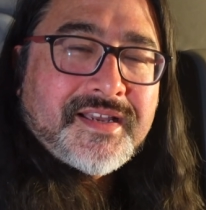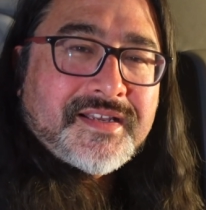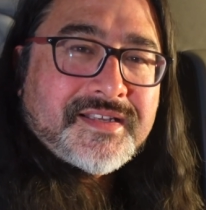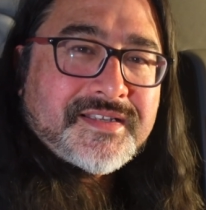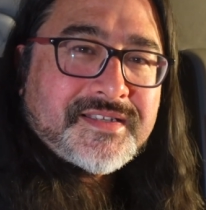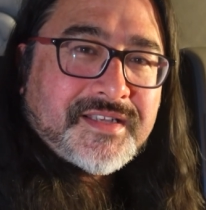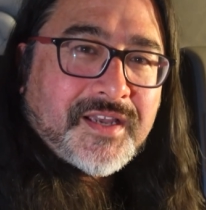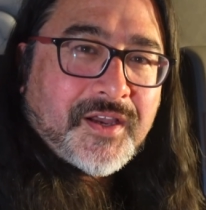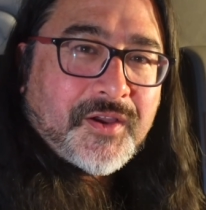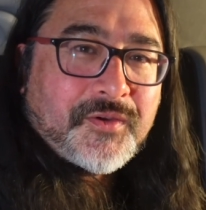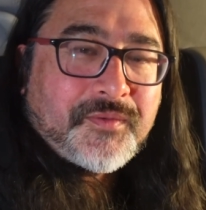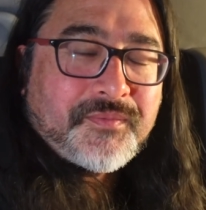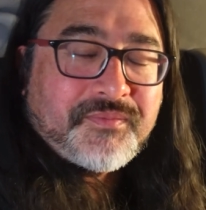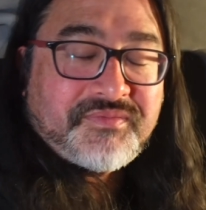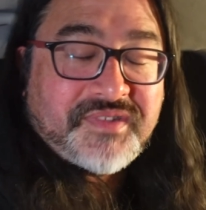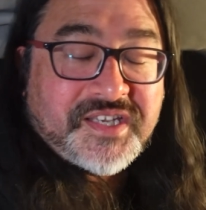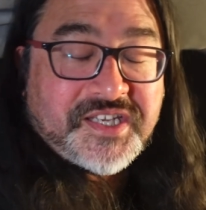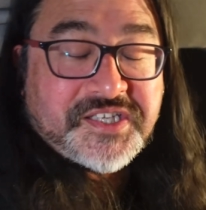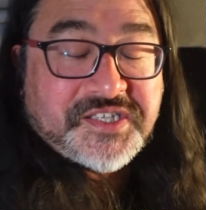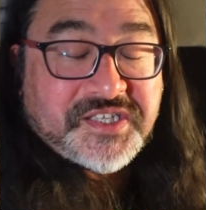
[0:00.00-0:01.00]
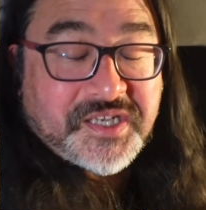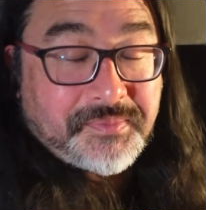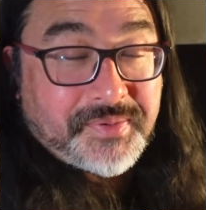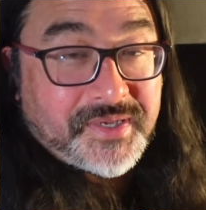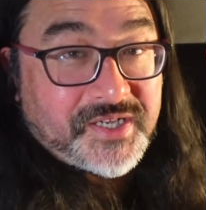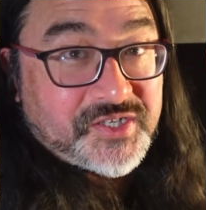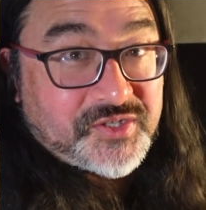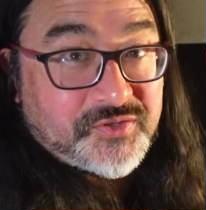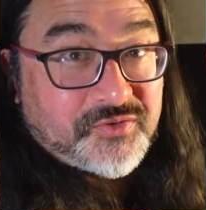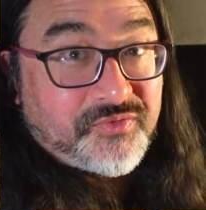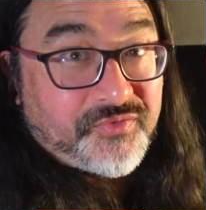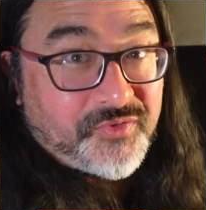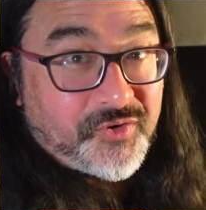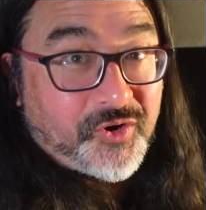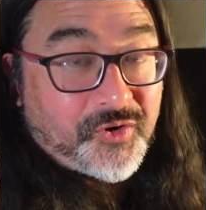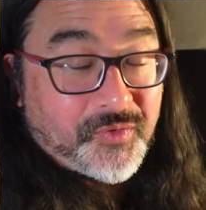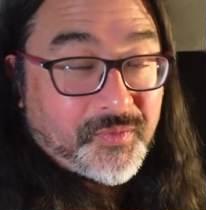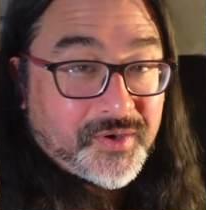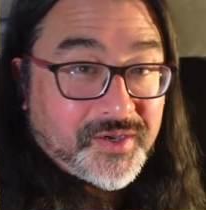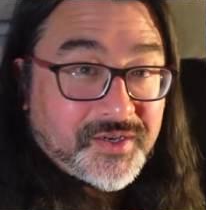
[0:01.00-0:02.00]
So this appears to have
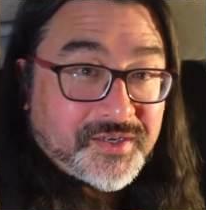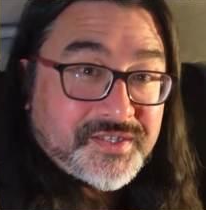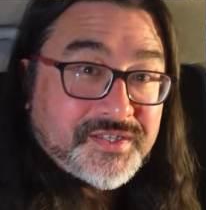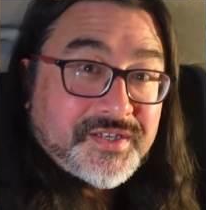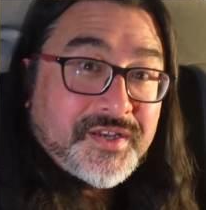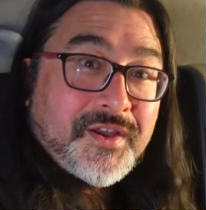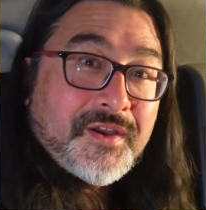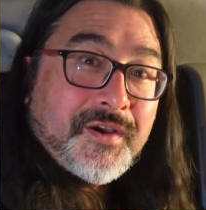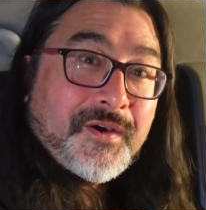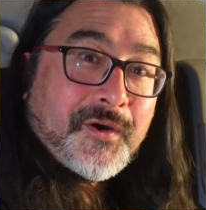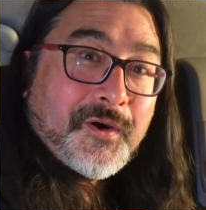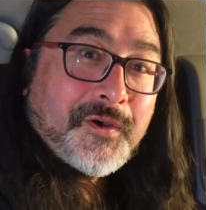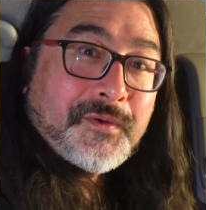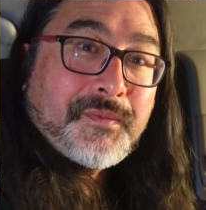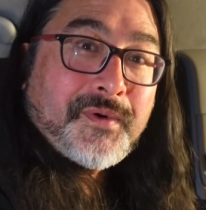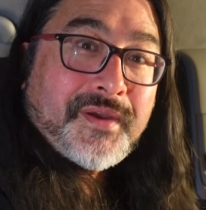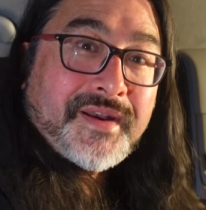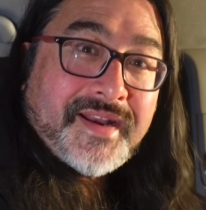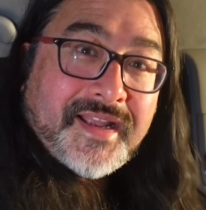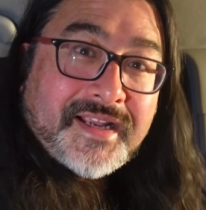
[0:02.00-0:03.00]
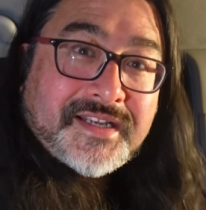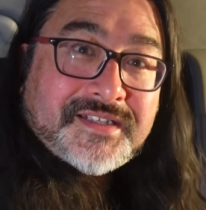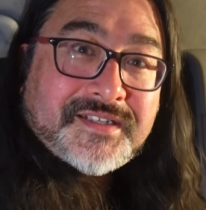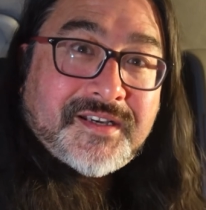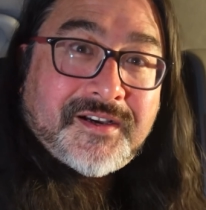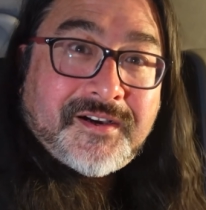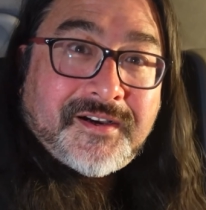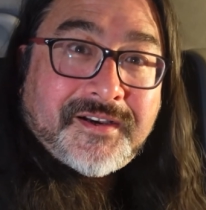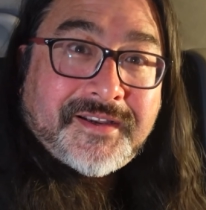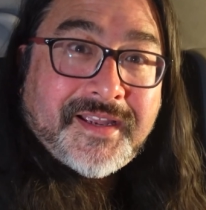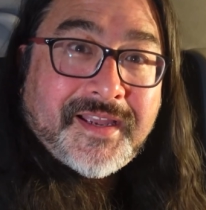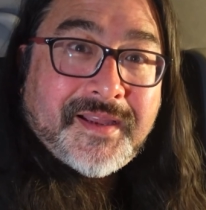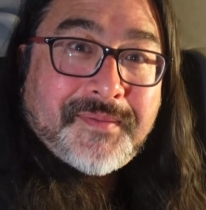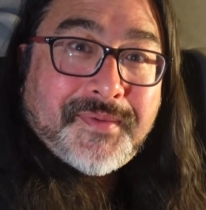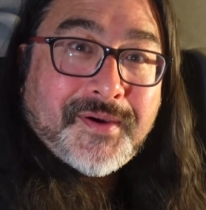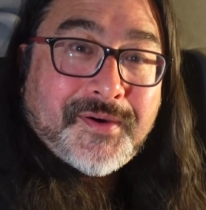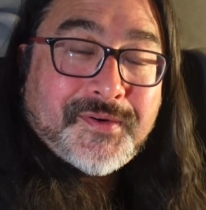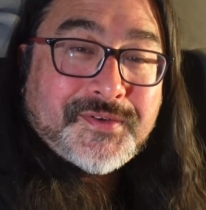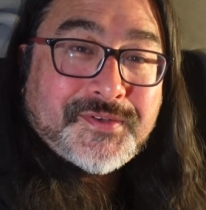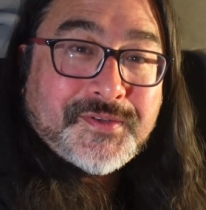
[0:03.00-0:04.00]
not worked. On my next car camp,
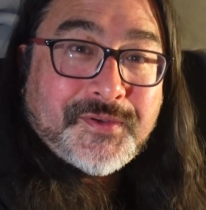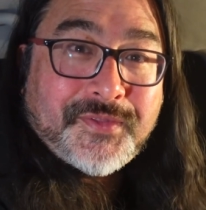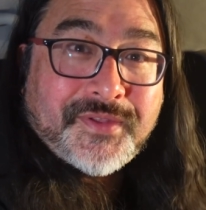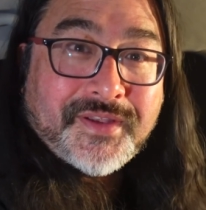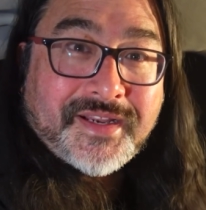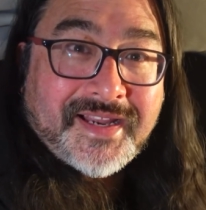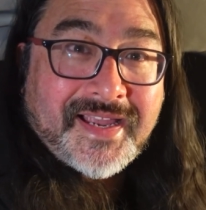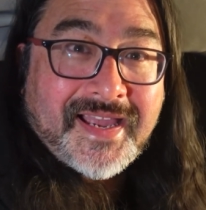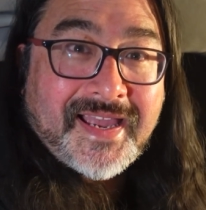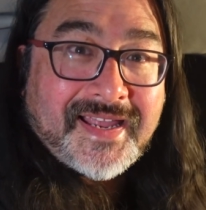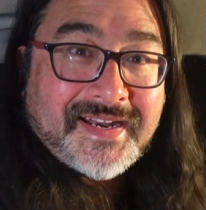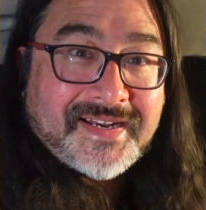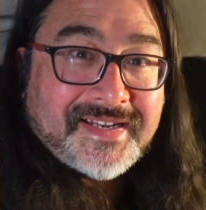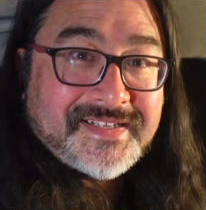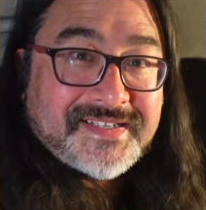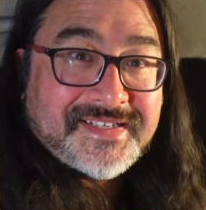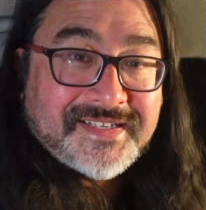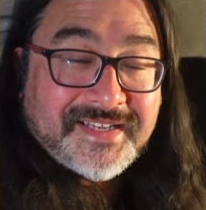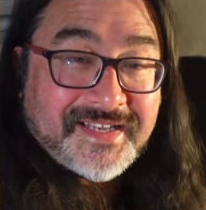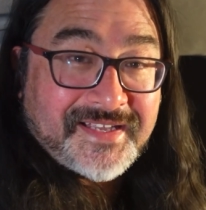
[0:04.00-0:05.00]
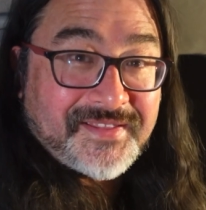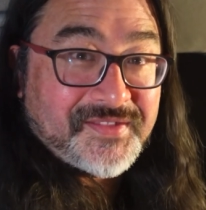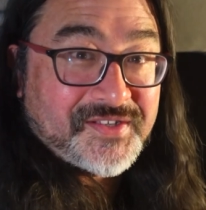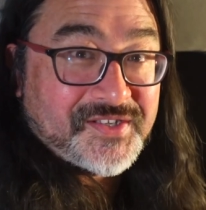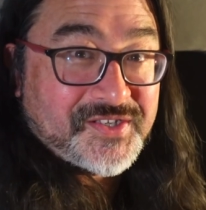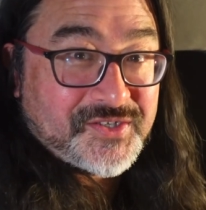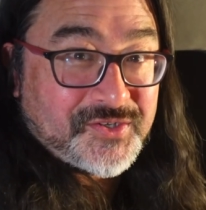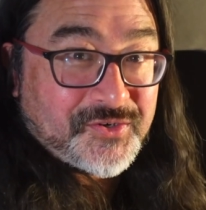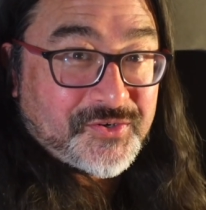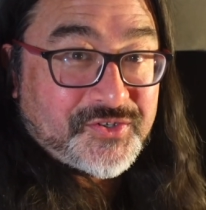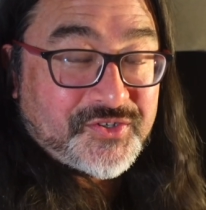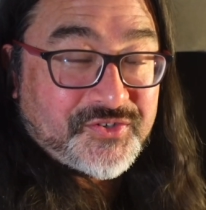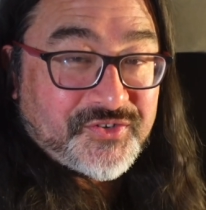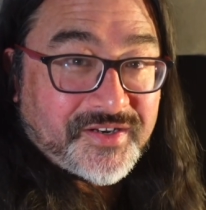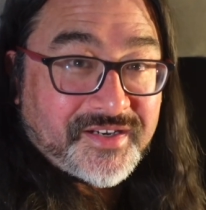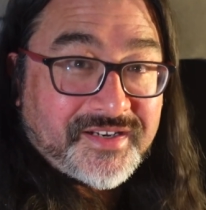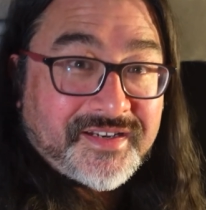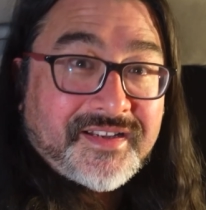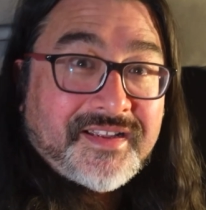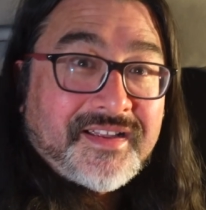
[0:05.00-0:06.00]
I'll do the cat litter in the sock
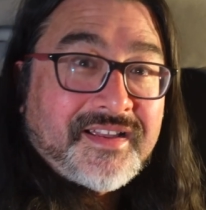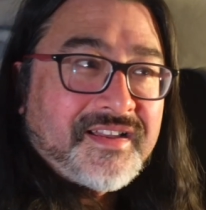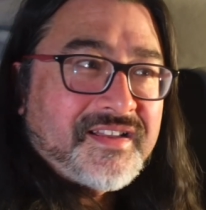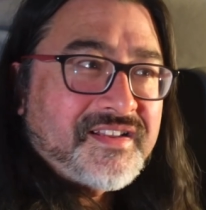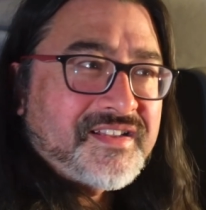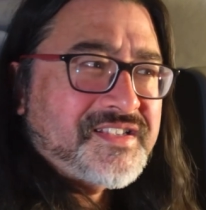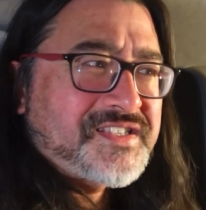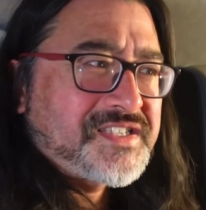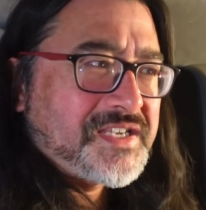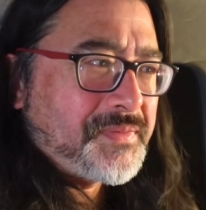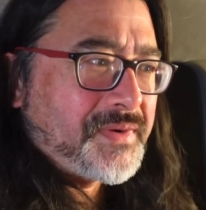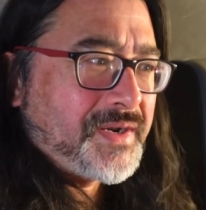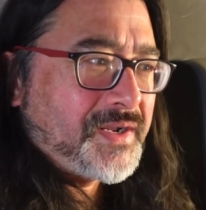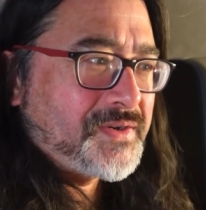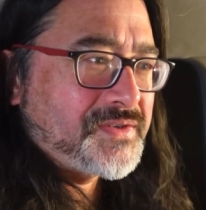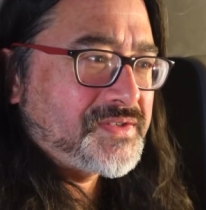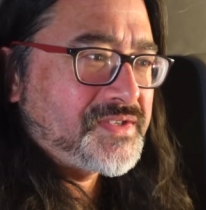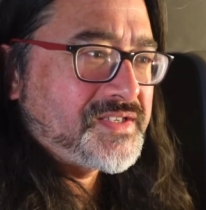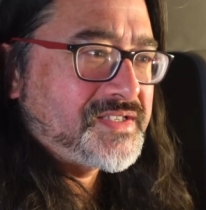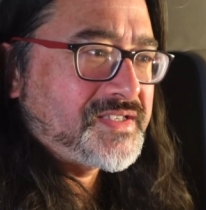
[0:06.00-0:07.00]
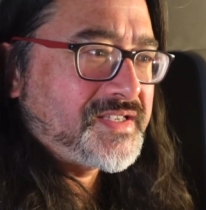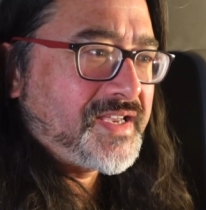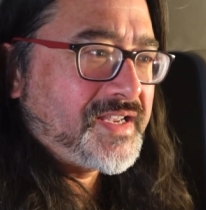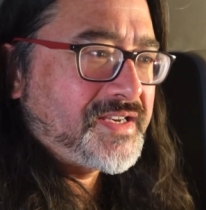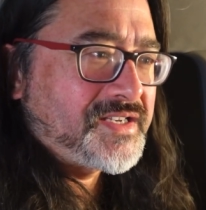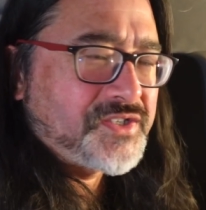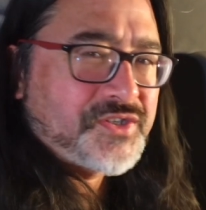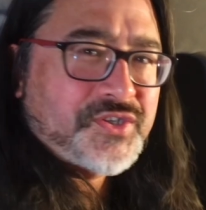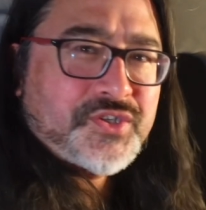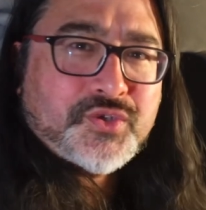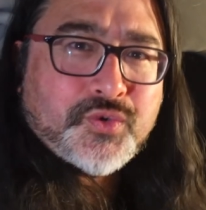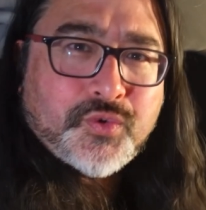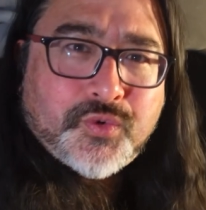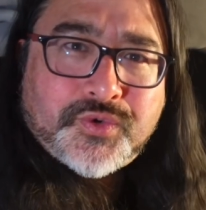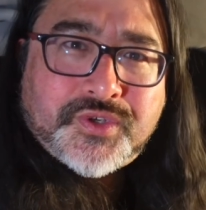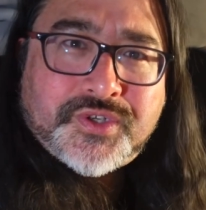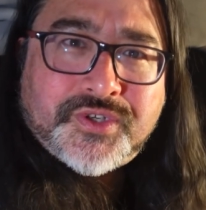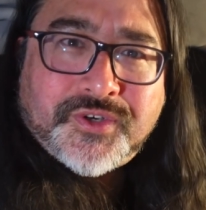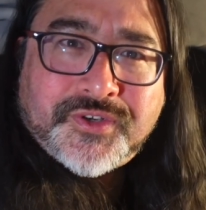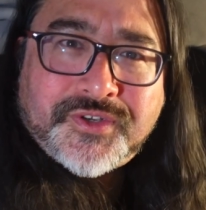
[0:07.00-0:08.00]
trick. Someone else has said
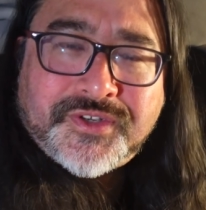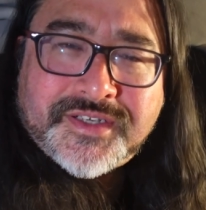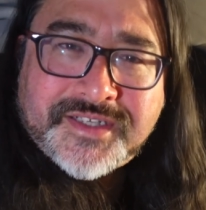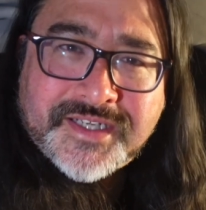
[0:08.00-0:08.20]
salt on your